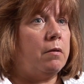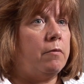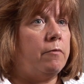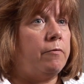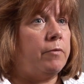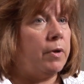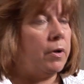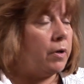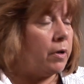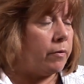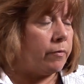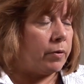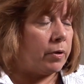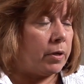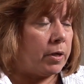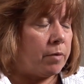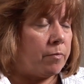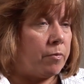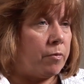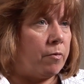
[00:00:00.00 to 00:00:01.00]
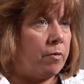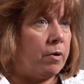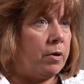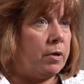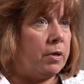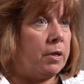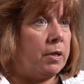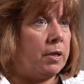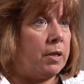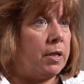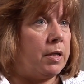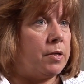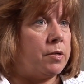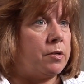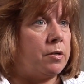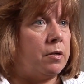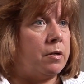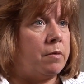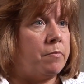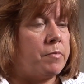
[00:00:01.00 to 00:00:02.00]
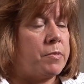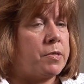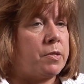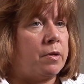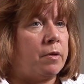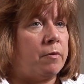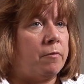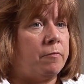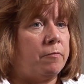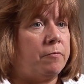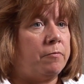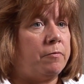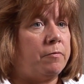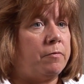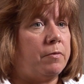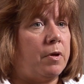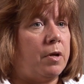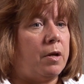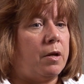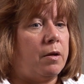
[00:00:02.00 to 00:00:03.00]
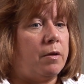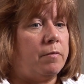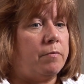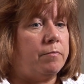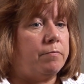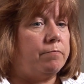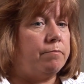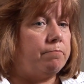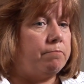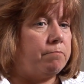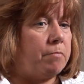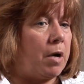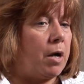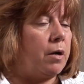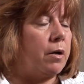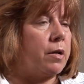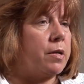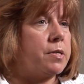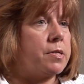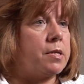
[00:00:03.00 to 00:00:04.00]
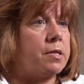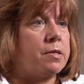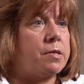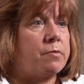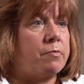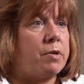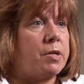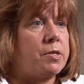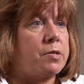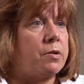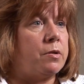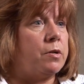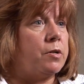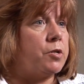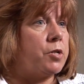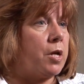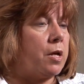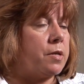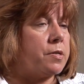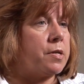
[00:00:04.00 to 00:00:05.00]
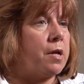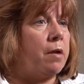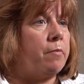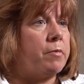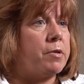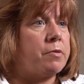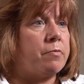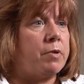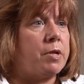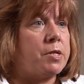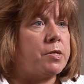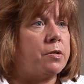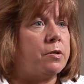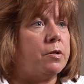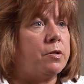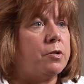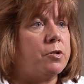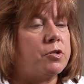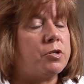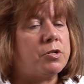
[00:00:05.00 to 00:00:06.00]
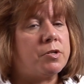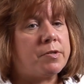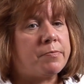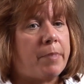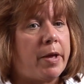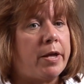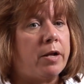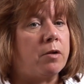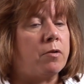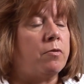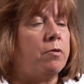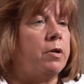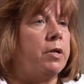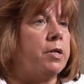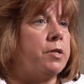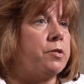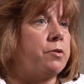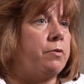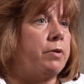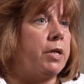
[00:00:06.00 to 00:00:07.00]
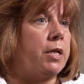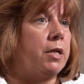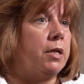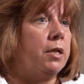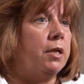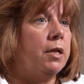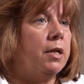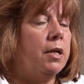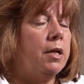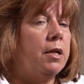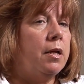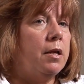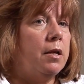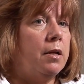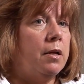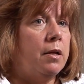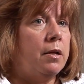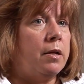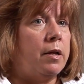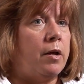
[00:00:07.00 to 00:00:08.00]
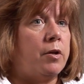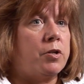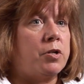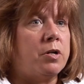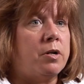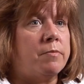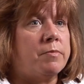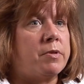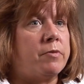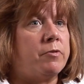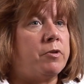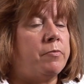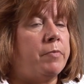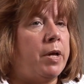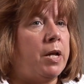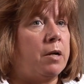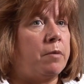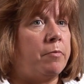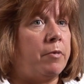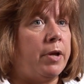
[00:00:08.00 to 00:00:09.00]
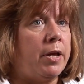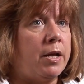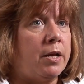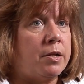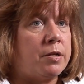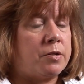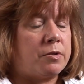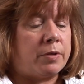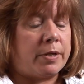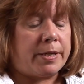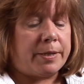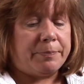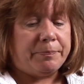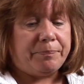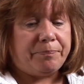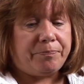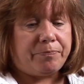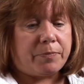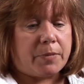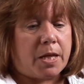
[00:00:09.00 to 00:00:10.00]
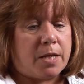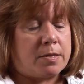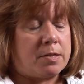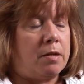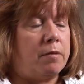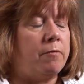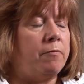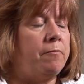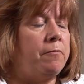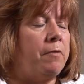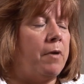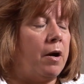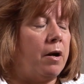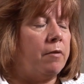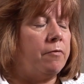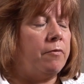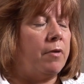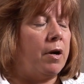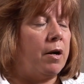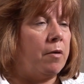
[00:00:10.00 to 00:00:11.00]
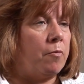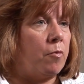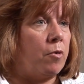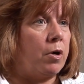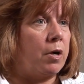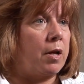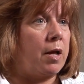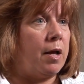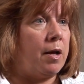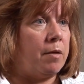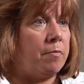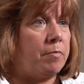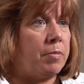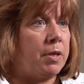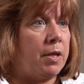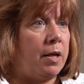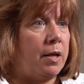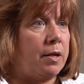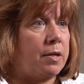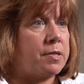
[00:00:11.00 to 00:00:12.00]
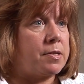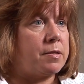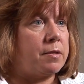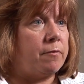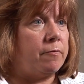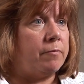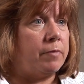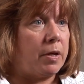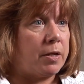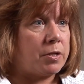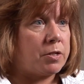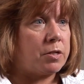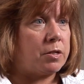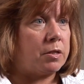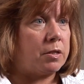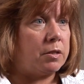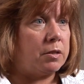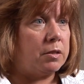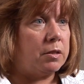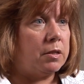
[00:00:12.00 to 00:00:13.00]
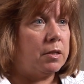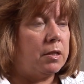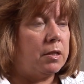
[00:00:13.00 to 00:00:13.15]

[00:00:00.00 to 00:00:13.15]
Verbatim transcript: very, very important in terms of um, Parkinson's research, Alzheimer's research, spinal cord injury. Now, in terms of traumatic brain injury, it's a far, far more complex venture.